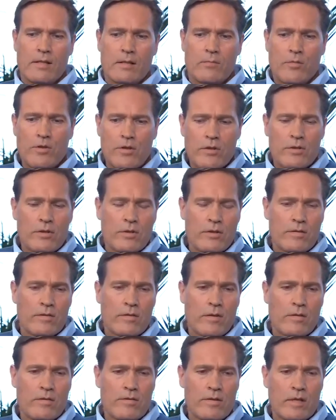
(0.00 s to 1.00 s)
Then you have to
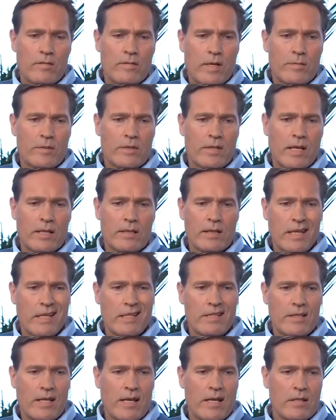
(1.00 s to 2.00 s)
deliver it through a
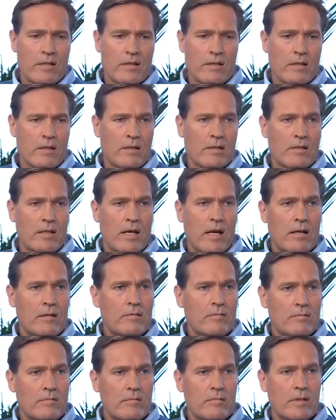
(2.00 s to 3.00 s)
website directly. You
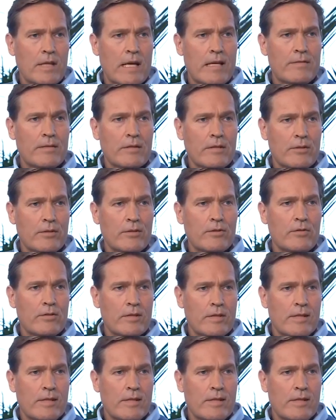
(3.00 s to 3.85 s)
can just do it online.